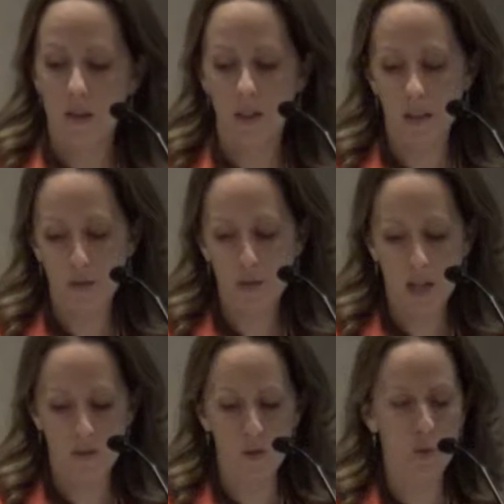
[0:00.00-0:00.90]
the liver's
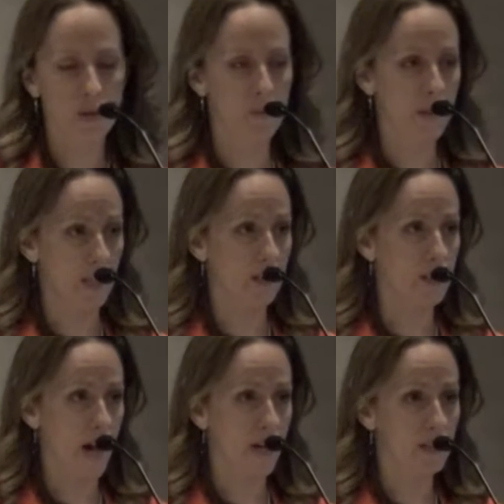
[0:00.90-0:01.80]
having to eliminate the
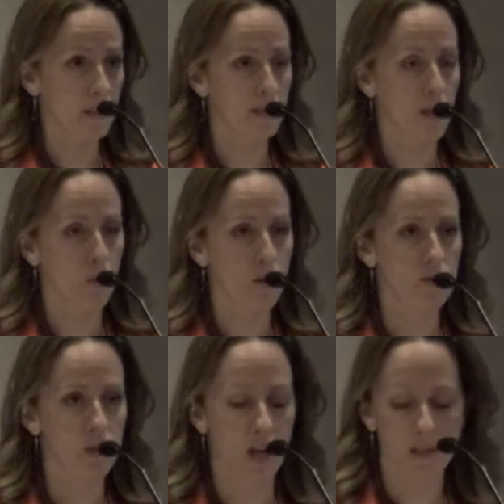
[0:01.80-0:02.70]
toxins that we're
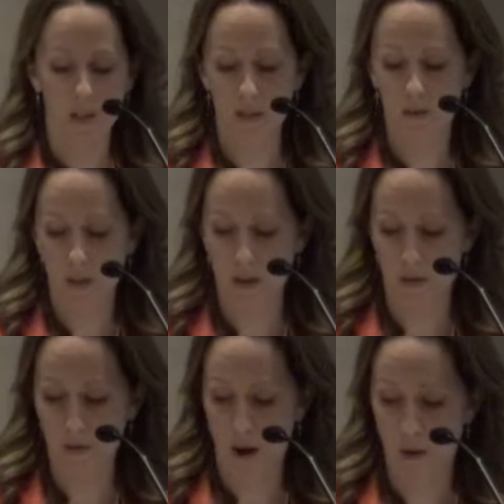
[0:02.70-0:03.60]
ingesting
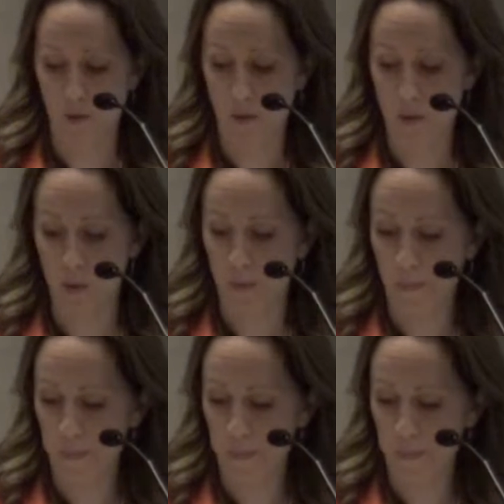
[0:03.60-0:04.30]
via our food.